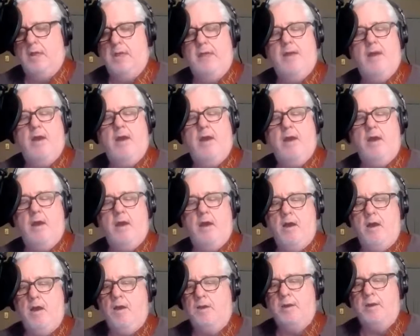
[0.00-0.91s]
lay
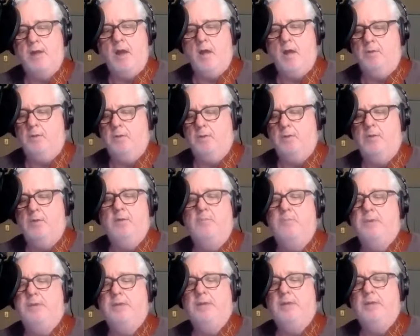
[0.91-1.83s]
hard on
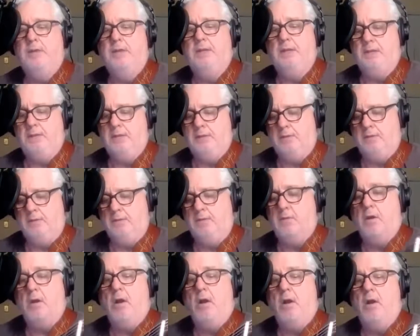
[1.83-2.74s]
the
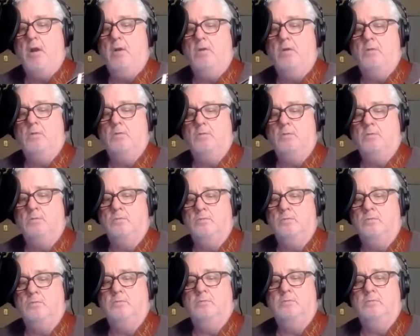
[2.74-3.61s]
beating ground.